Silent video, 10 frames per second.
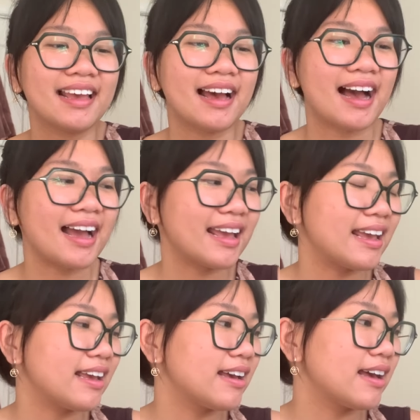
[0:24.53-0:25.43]

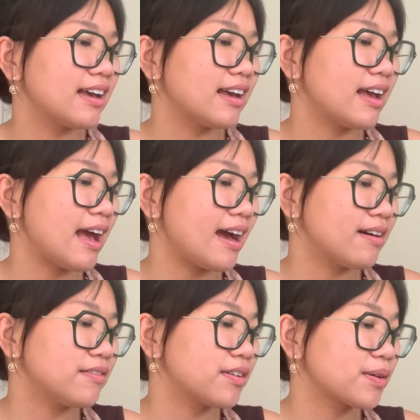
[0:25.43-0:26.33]
I
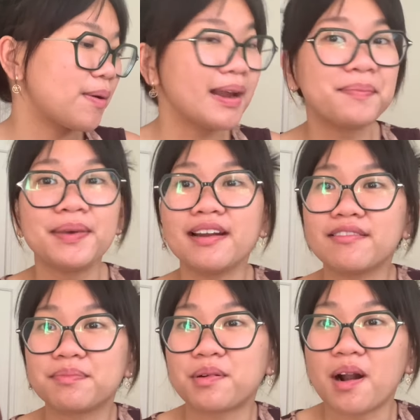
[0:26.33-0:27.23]
have quite a bit
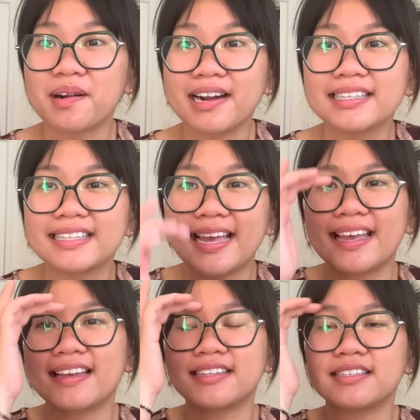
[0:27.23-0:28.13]
of progress
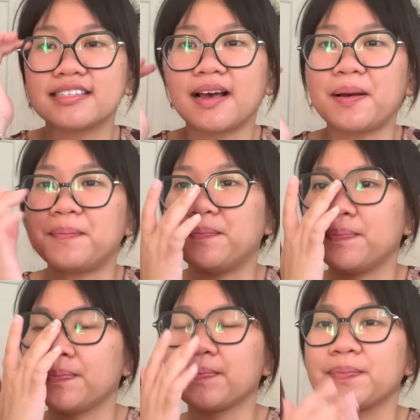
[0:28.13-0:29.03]
and
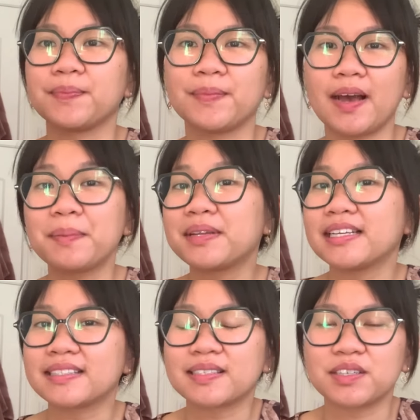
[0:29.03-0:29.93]

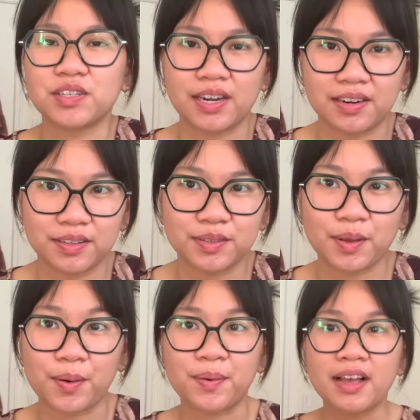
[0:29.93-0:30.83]
updates to share,
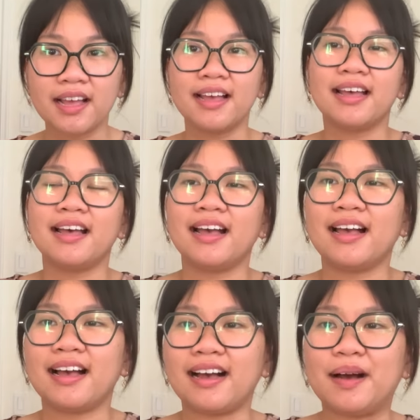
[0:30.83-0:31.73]
so
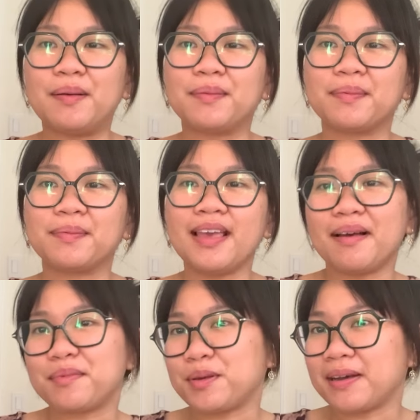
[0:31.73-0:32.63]
yeah,
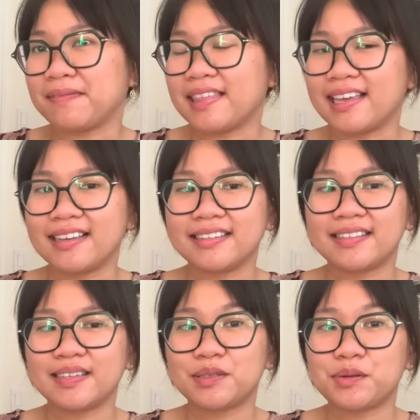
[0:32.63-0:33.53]
you have things
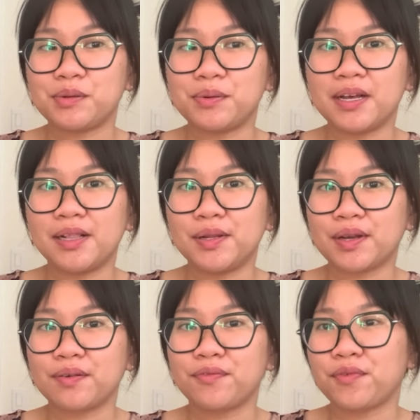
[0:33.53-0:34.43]
to
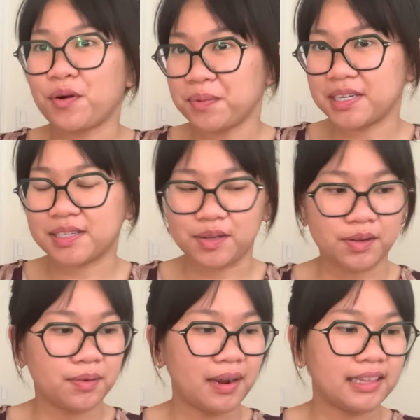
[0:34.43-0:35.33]
look forward
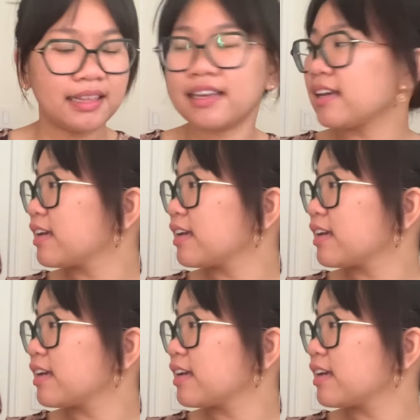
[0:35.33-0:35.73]
to. I think,